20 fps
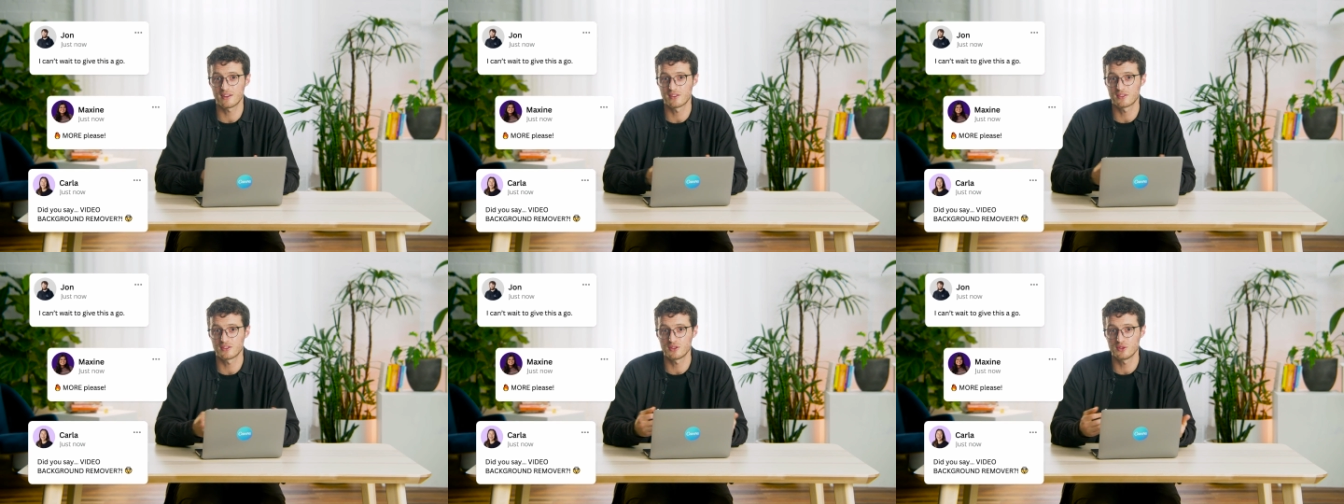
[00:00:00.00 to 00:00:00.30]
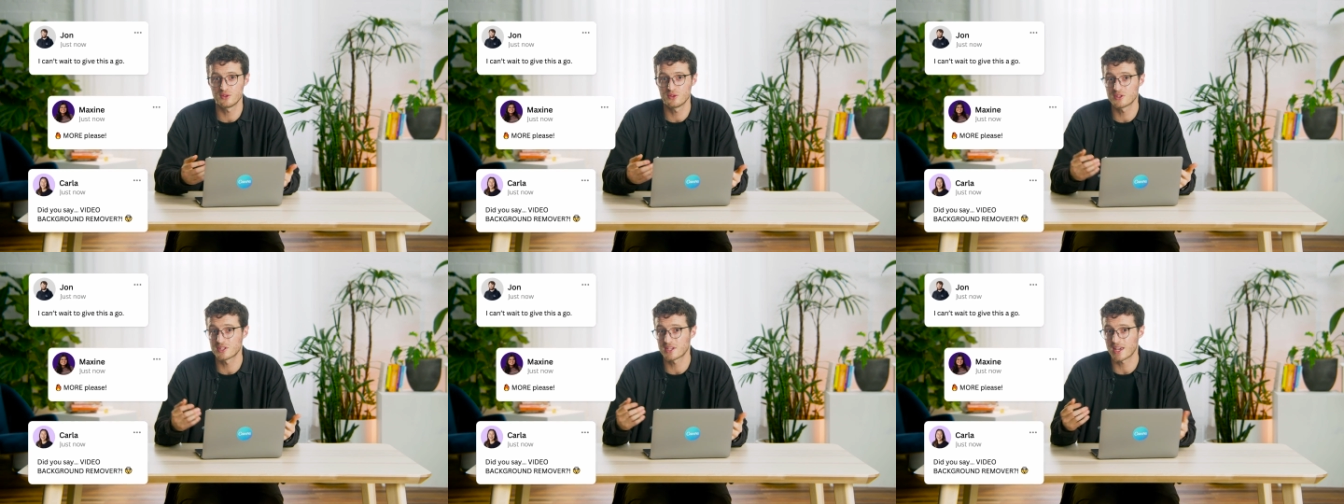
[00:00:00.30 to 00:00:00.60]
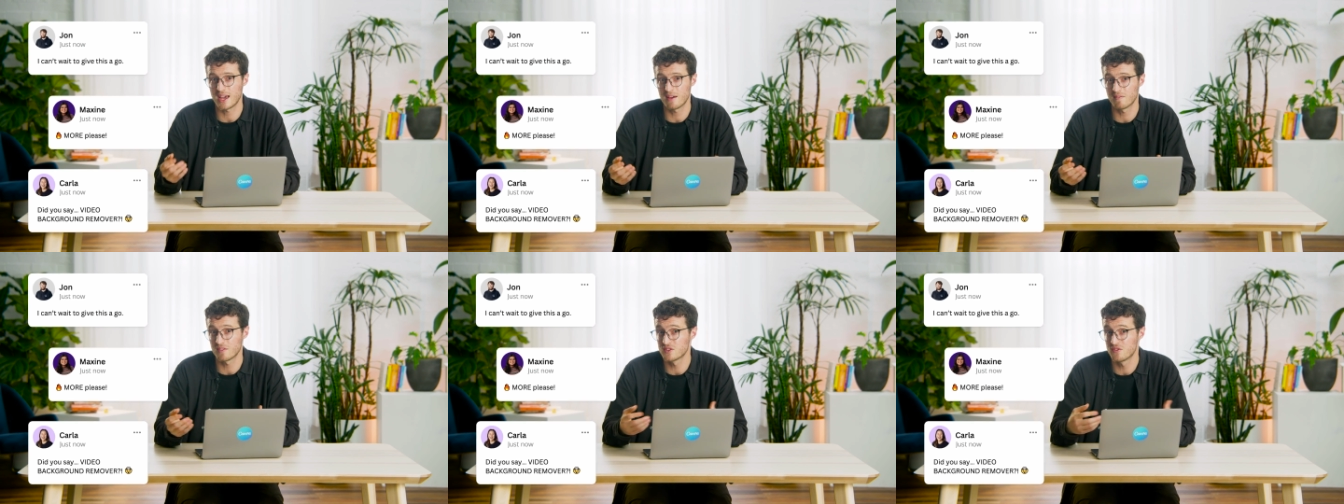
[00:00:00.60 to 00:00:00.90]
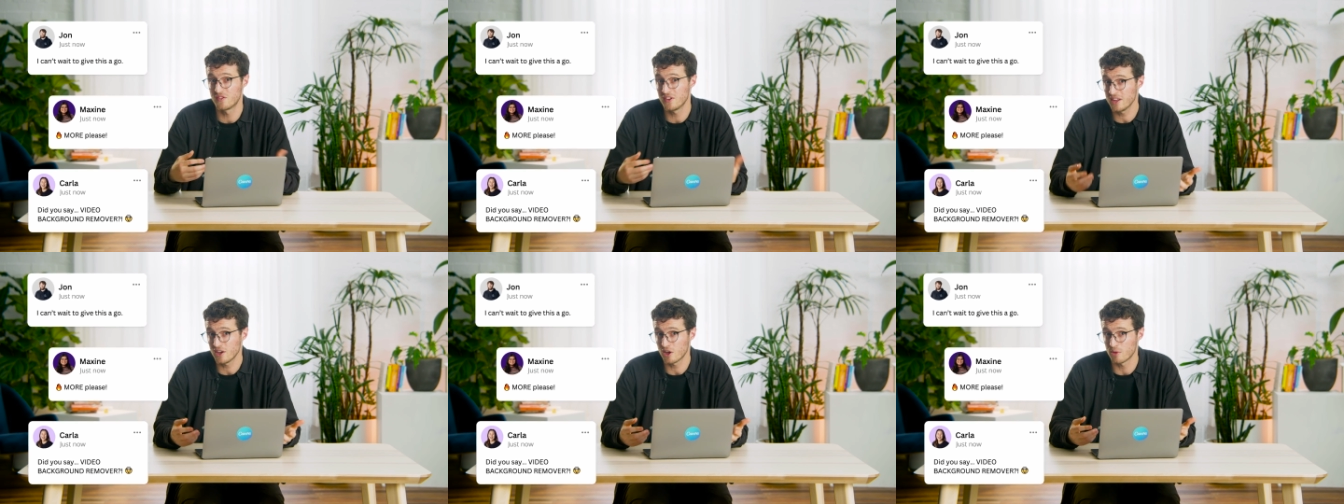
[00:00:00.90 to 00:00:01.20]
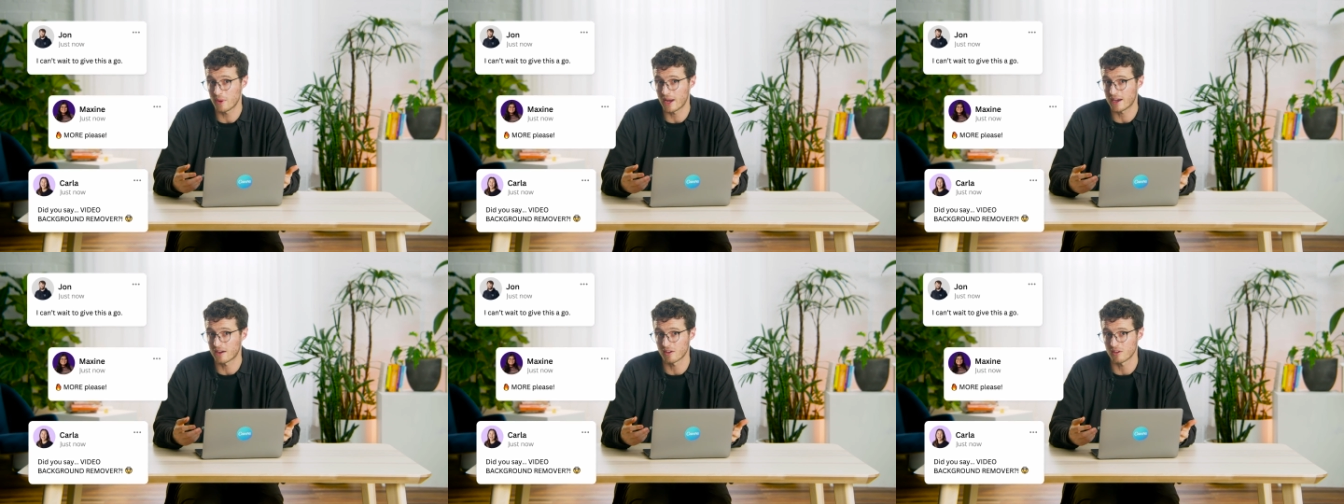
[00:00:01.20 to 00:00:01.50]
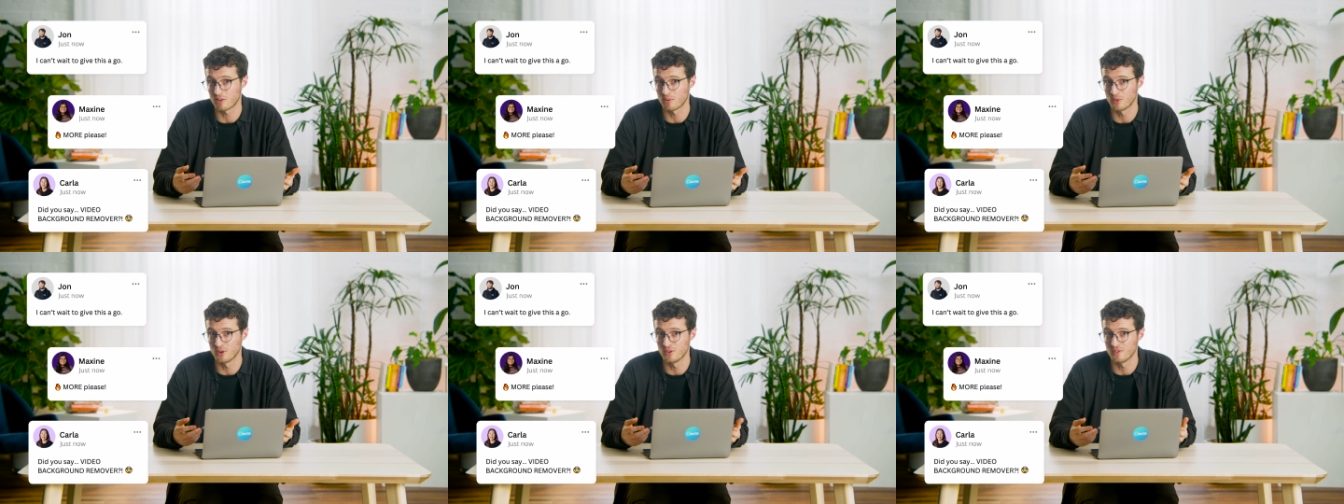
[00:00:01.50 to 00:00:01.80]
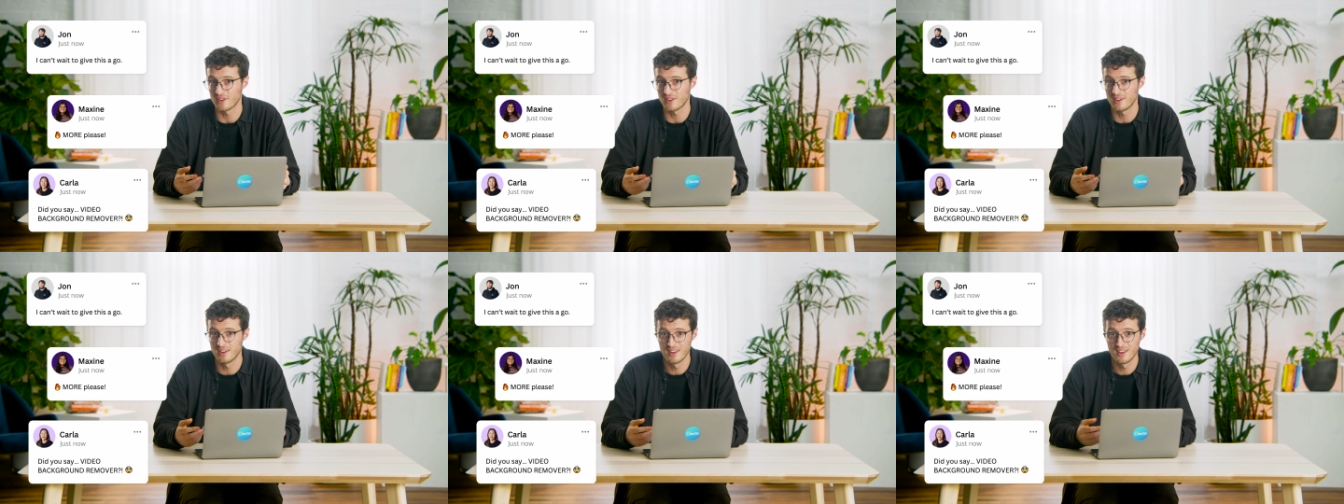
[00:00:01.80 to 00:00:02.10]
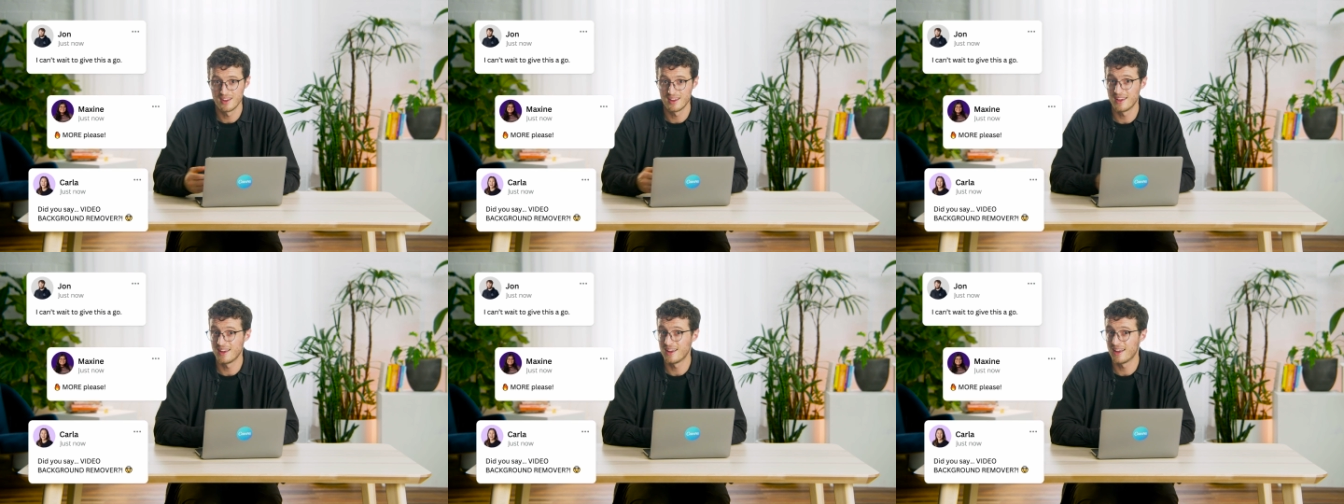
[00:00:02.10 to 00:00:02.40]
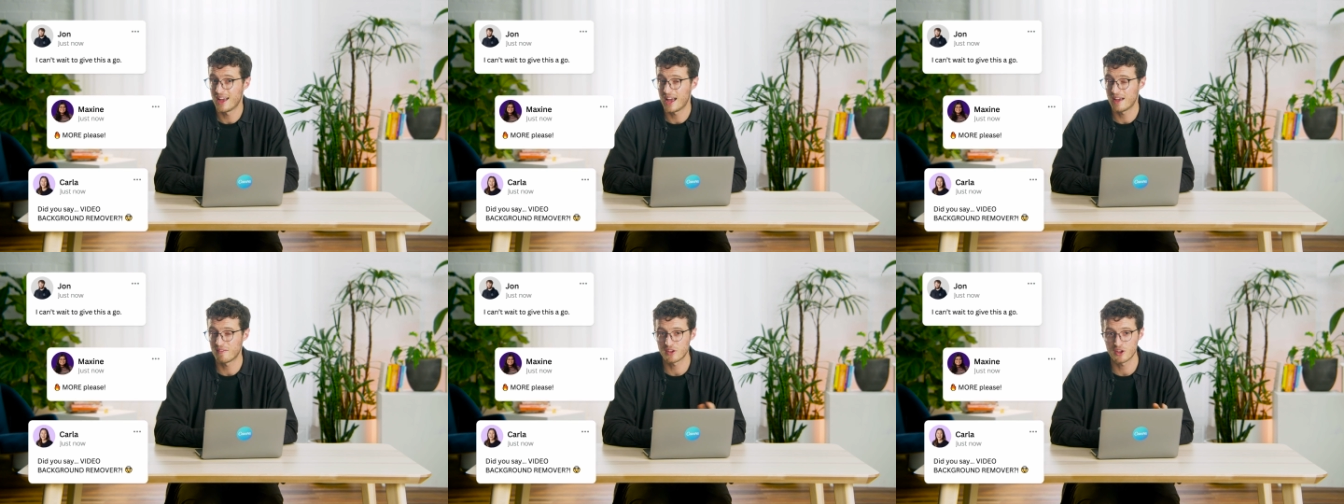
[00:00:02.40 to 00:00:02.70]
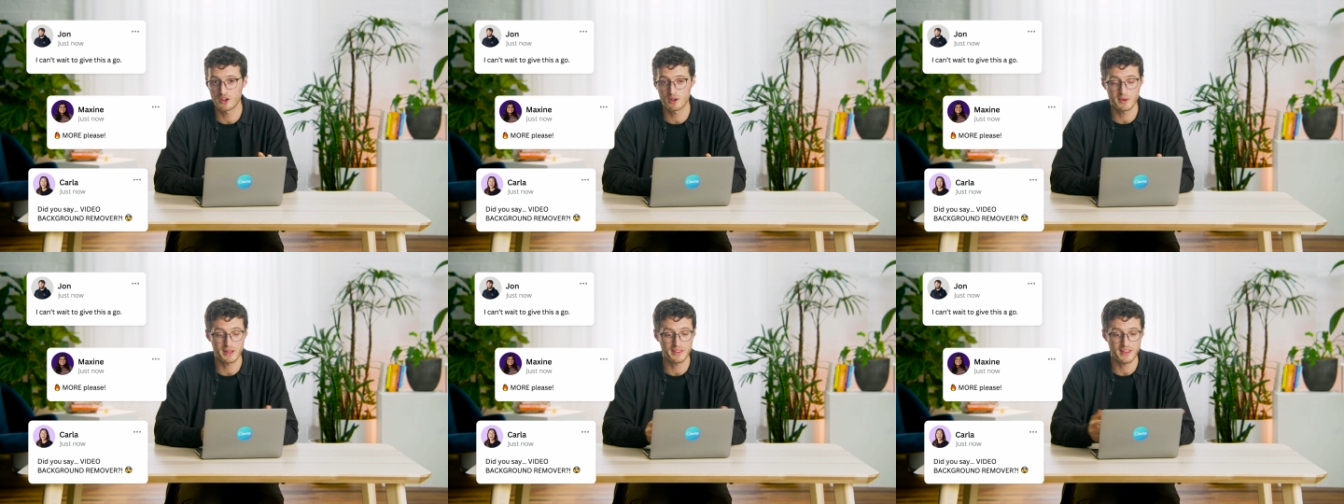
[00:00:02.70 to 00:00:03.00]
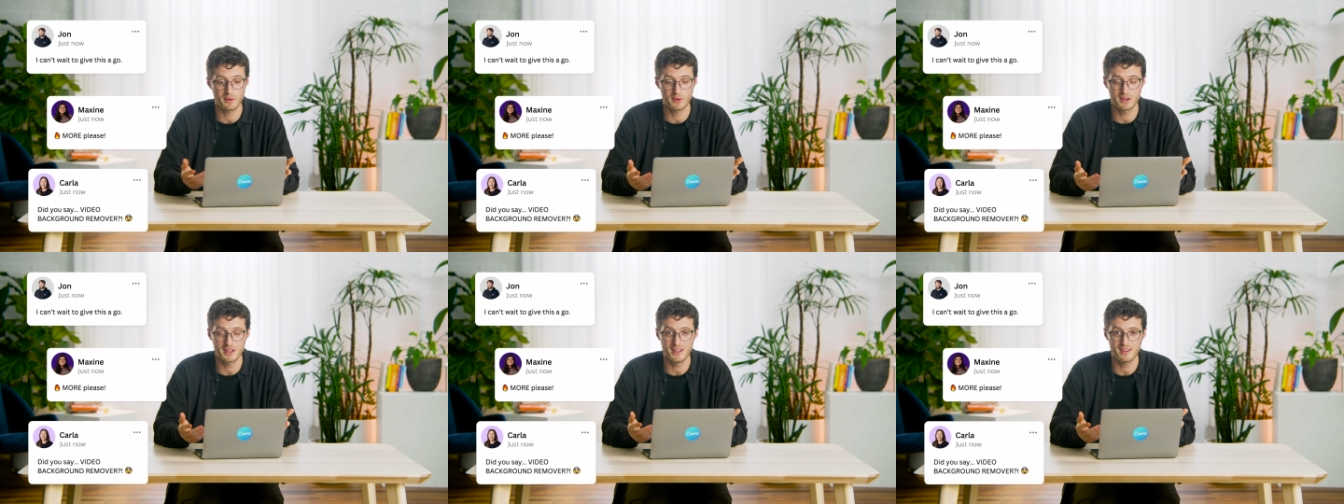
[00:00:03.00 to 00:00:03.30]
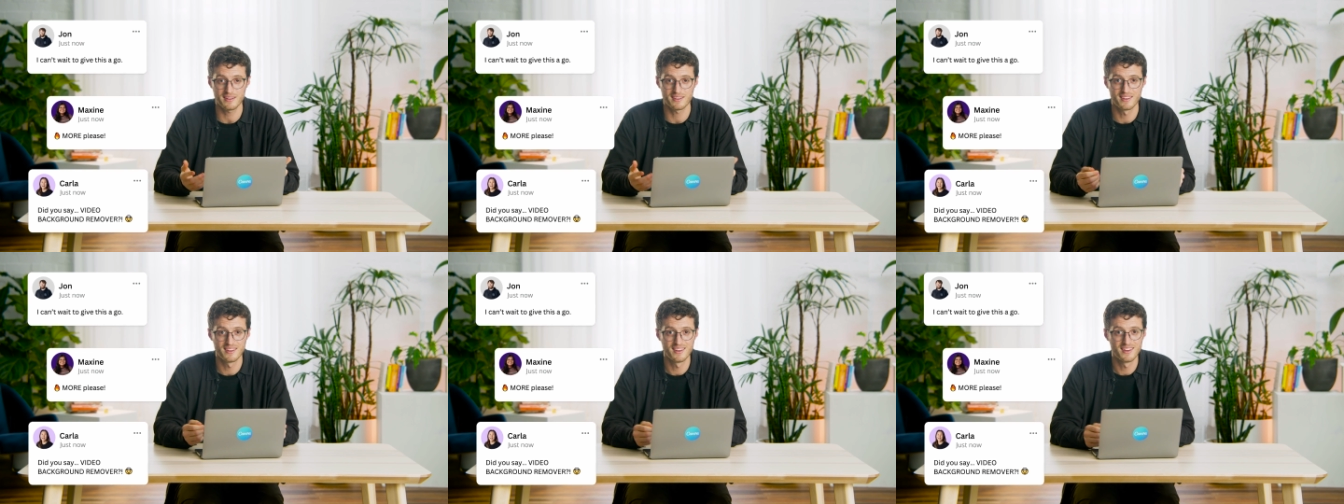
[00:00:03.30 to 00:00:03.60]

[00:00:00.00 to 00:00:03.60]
to use Canva's video background remover. Have you heard about that one yet?